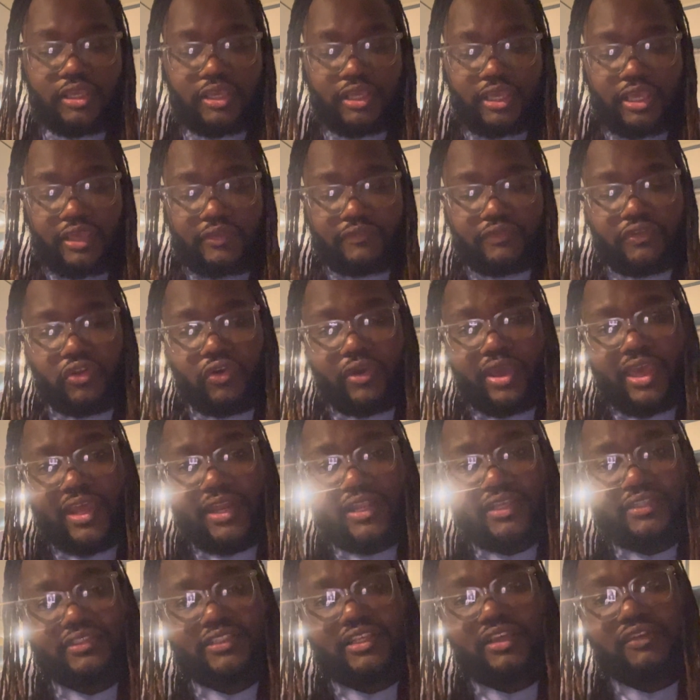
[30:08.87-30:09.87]
If you don't have
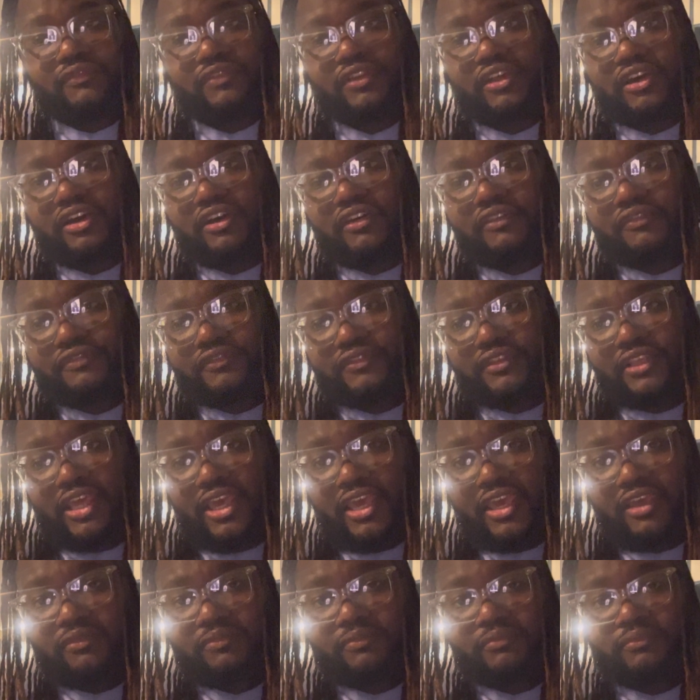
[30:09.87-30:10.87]
that self-love
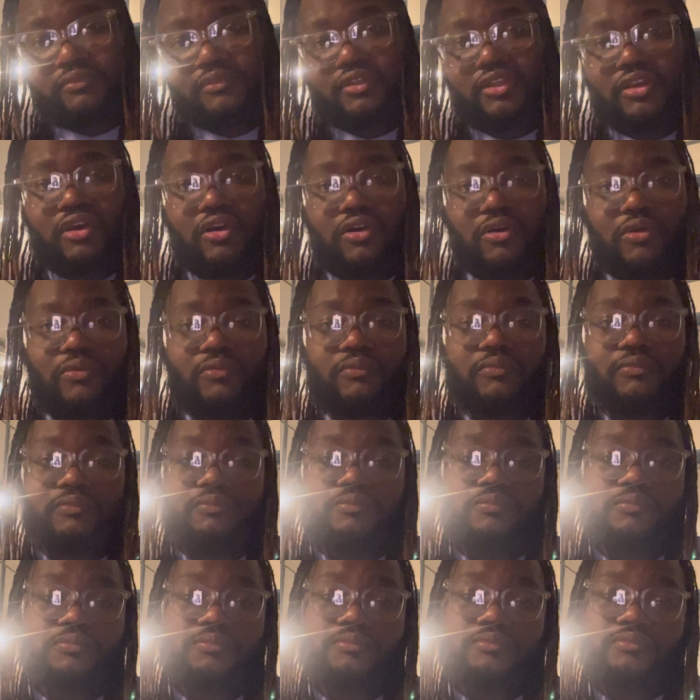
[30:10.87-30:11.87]
yet, you know,
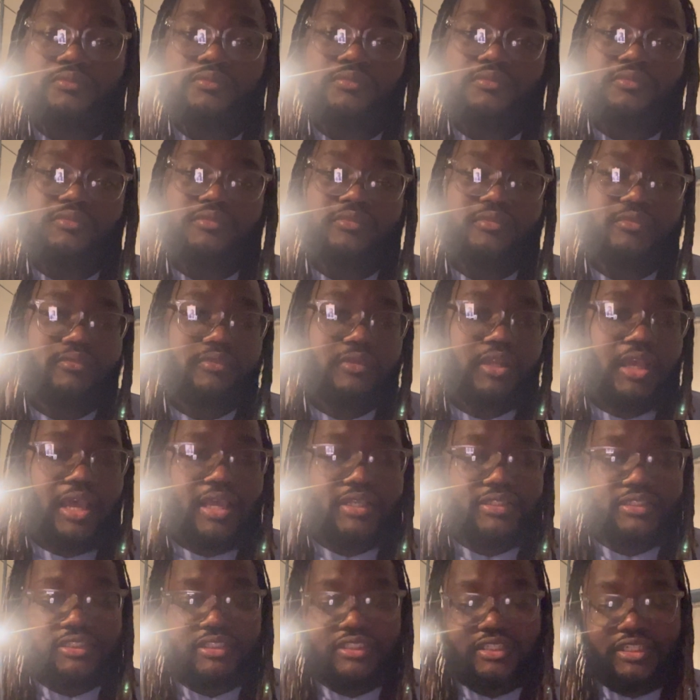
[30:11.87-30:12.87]
I
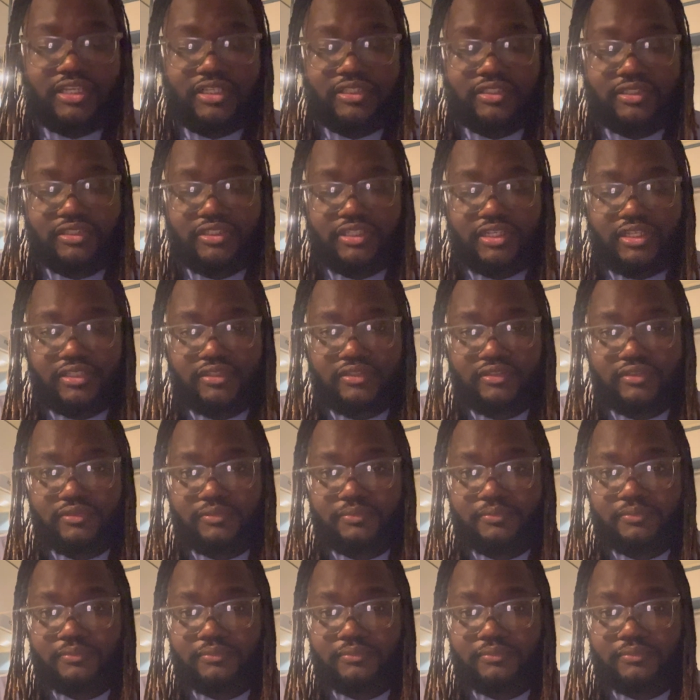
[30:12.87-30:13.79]
suggest just